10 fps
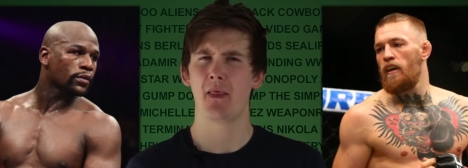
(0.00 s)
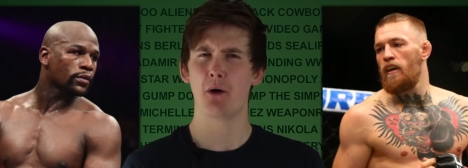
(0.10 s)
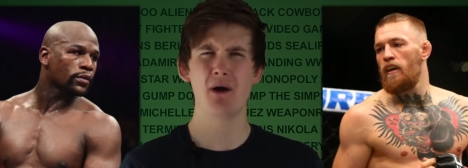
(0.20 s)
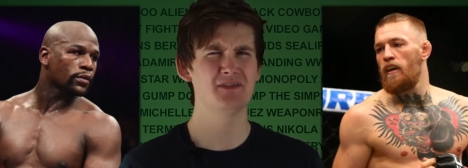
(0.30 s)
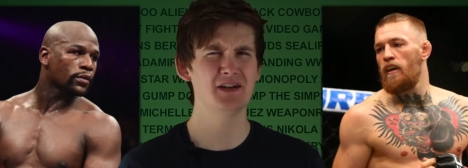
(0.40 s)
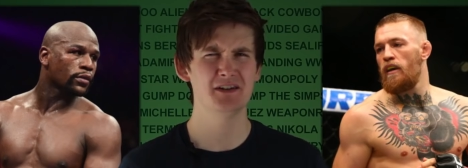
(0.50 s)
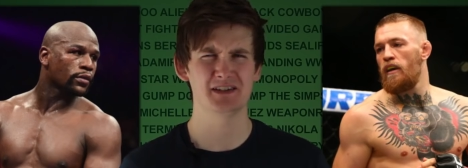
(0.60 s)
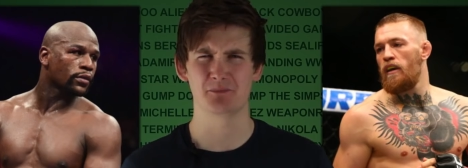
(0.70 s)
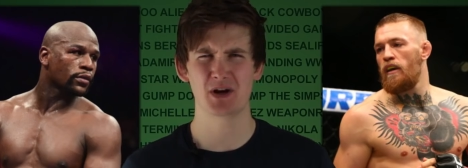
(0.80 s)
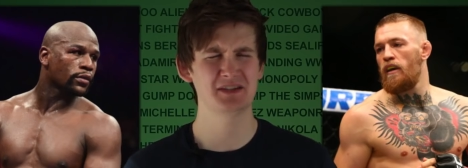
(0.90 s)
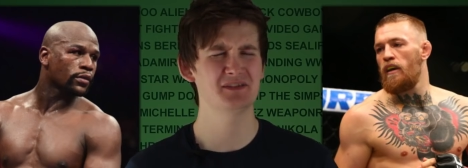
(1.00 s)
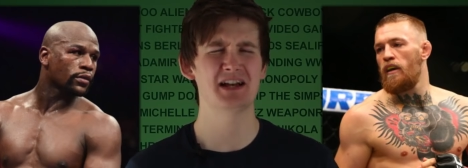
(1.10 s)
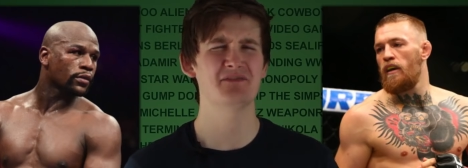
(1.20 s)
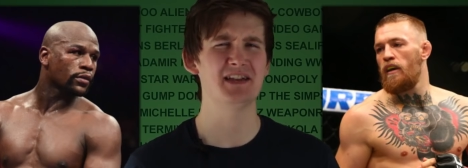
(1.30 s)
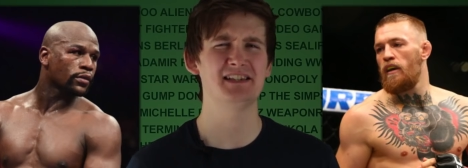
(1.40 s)
Speaker 1: However, as impressive as
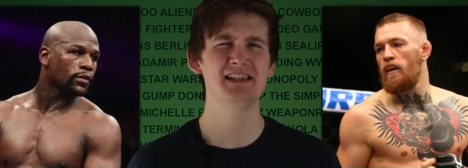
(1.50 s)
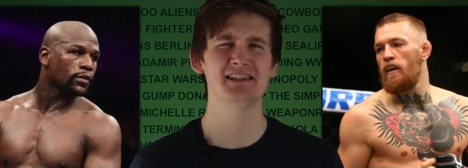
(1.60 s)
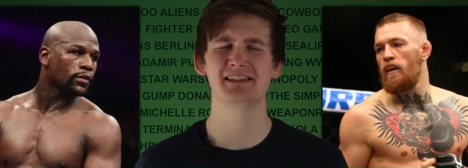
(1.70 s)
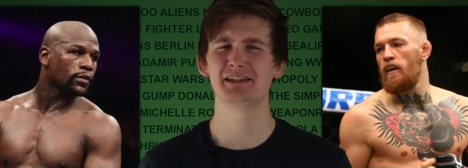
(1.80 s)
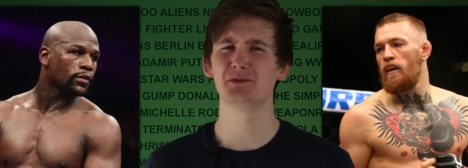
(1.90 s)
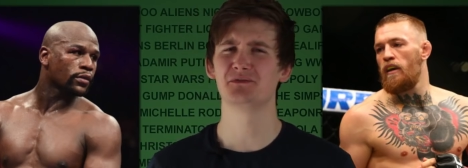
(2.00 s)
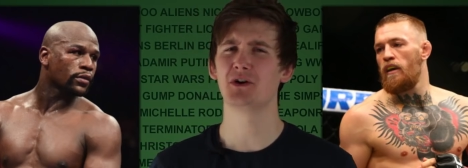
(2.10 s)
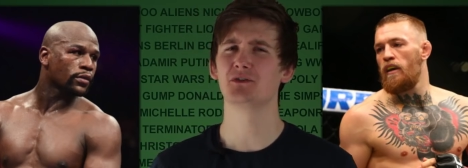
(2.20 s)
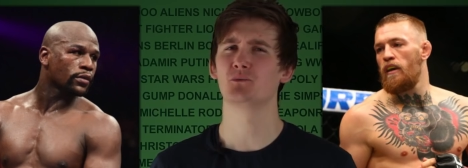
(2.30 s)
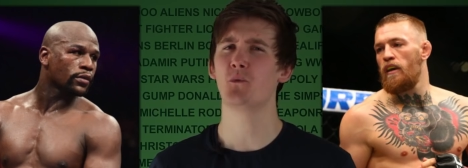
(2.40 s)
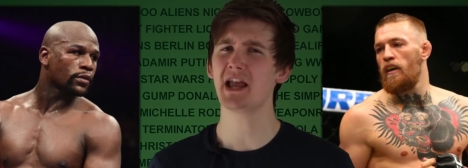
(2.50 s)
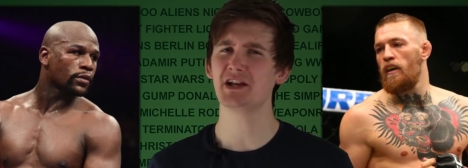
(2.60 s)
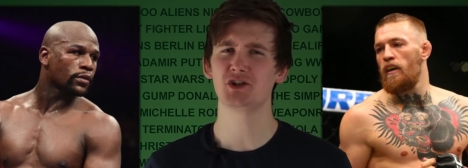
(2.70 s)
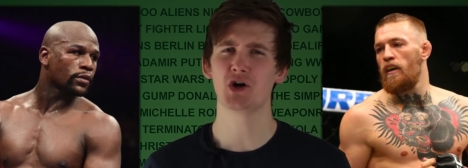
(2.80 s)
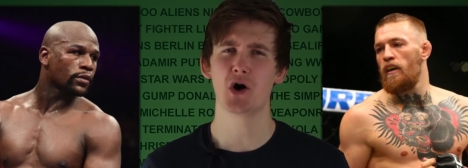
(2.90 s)
that feat is, it still falls way
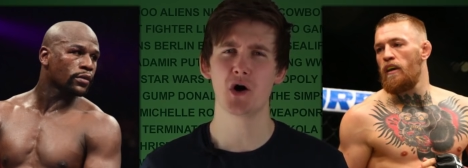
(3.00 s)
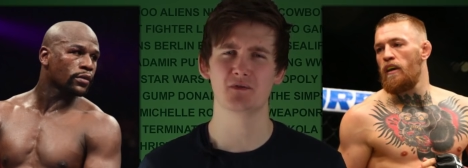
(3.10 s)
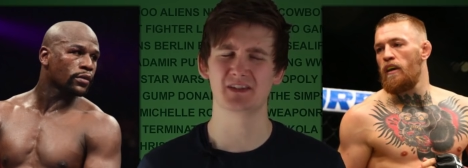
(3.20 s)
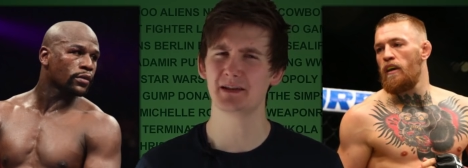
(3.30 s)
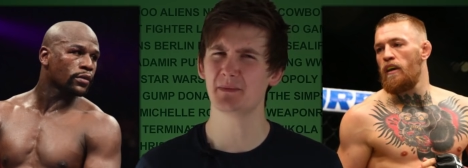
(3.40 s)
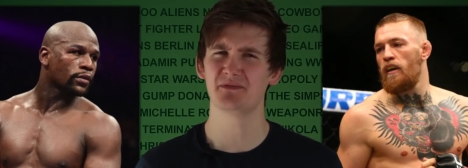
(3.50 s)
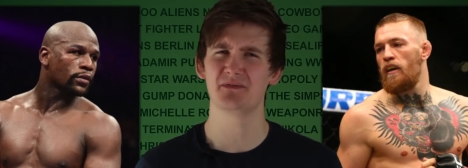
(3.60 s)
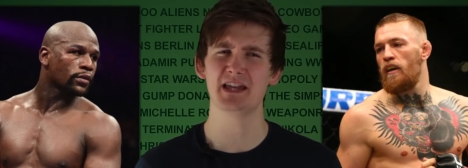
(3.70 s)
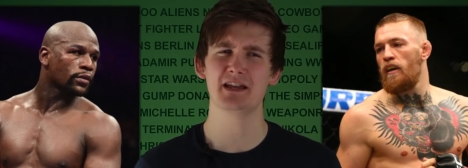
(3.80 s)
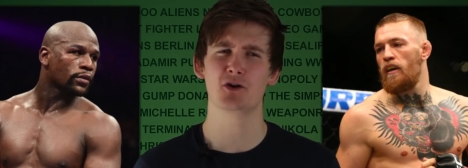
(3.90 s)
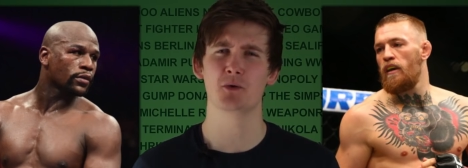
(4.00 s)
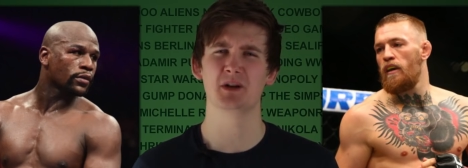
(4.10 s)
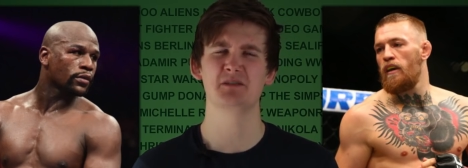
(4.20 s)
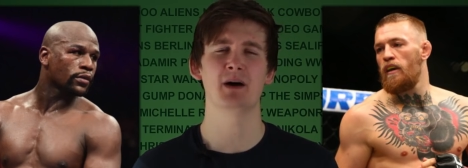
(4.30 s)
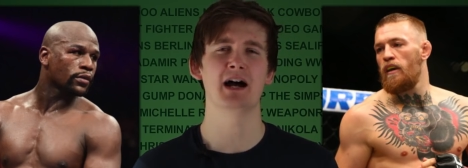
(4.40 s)
short of a similar feat
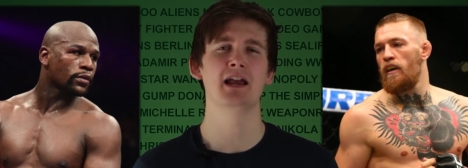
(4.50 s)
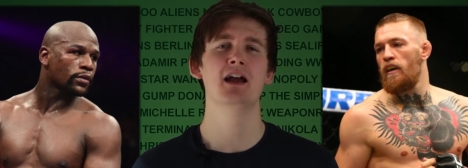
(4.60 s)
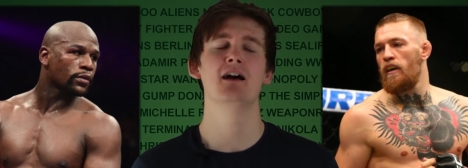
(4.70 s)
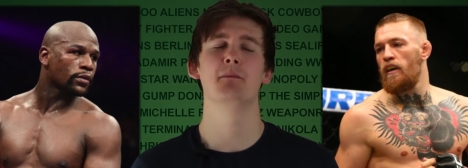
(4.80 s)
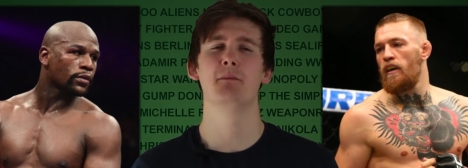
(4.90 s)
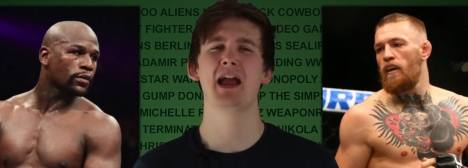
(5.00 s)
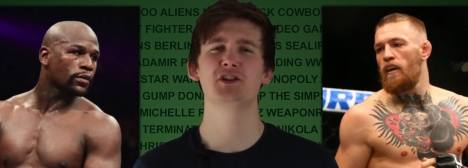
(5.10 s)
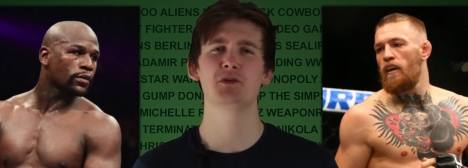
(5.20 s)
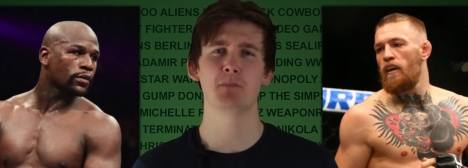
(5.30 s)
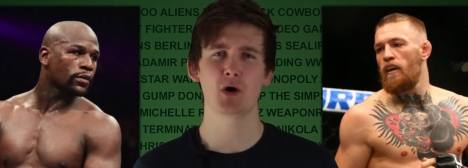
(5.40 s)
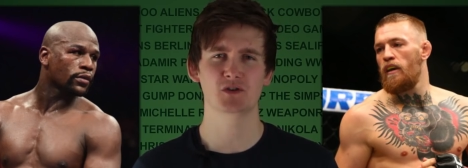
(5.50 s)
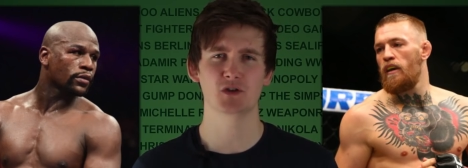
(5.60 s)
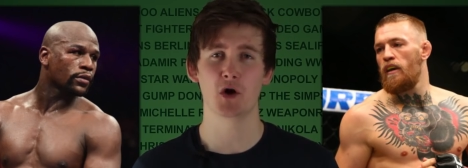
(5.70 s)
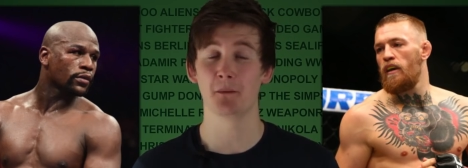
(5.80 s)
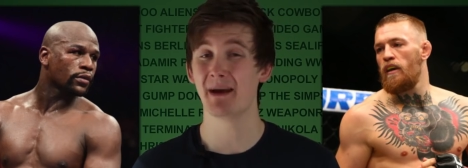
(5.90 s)
accomplished by an ancient
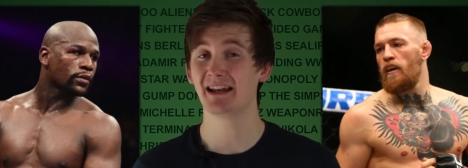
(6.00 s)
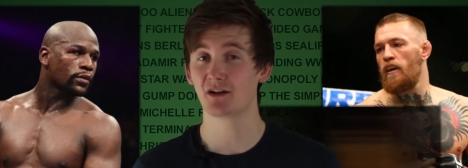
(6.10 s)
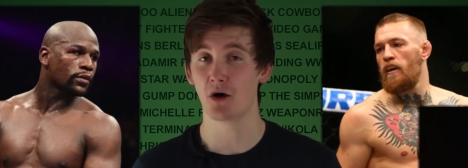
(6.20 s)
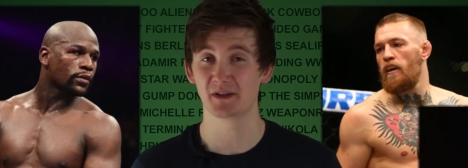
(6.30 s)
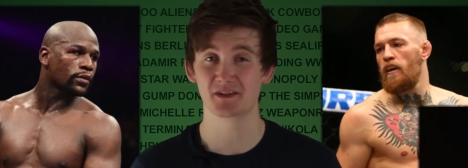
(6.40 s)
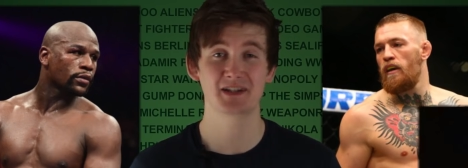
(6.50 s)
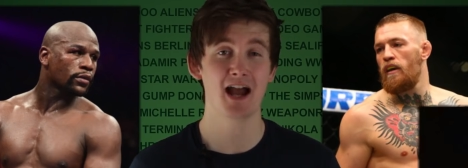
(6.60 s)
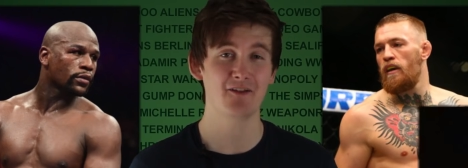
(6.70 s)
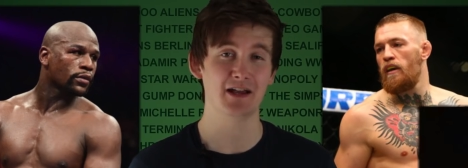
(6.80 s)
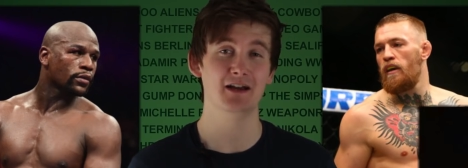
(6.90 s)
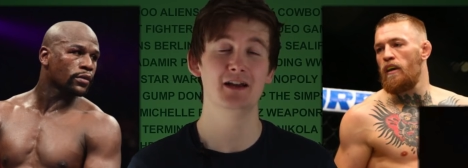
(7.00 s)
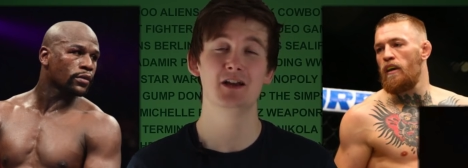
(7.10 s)
boxer called Melankomas of Caria,